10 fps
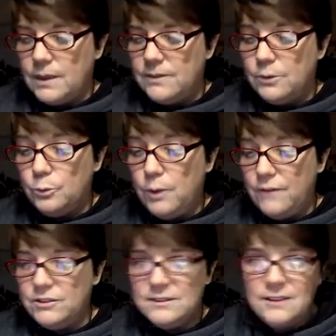it's a
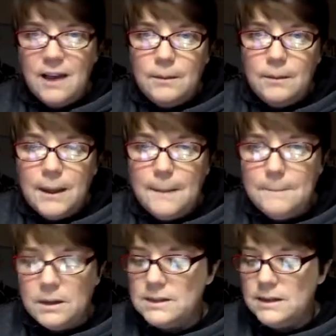reference guide by
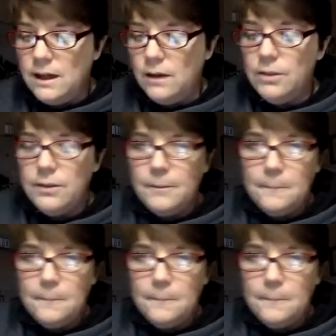Abundant Health.